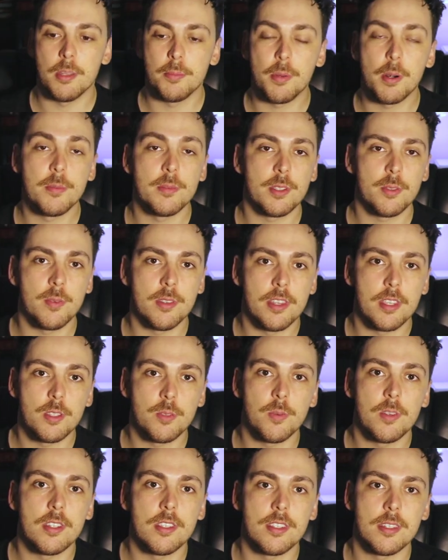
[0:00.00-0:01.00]
The promise with
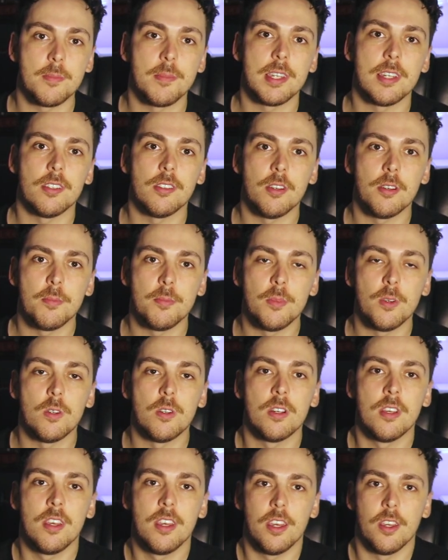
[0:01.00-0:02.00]
this one is to be a lot
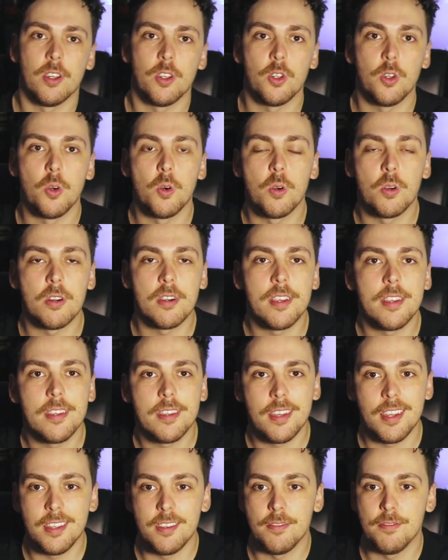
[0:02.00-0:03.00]
more
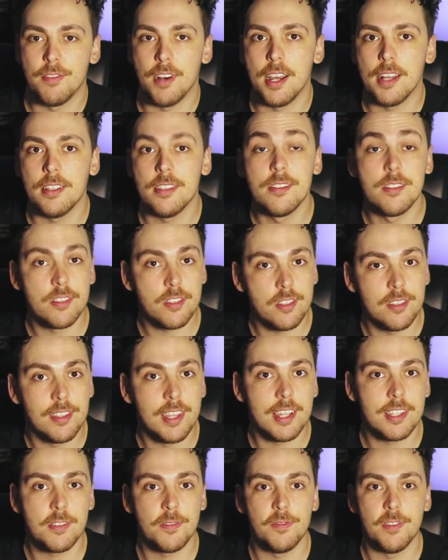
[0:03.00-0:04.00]
gory and violent, so
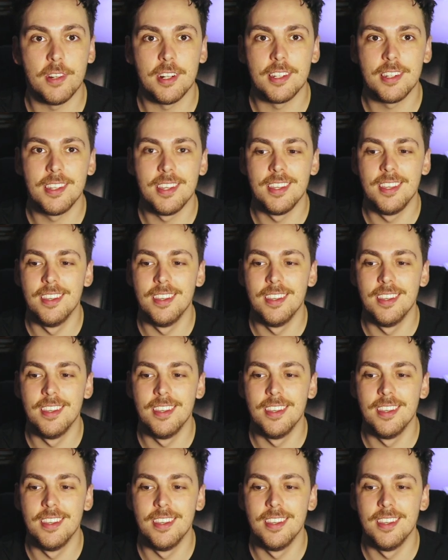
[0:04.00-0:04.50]
that's fun.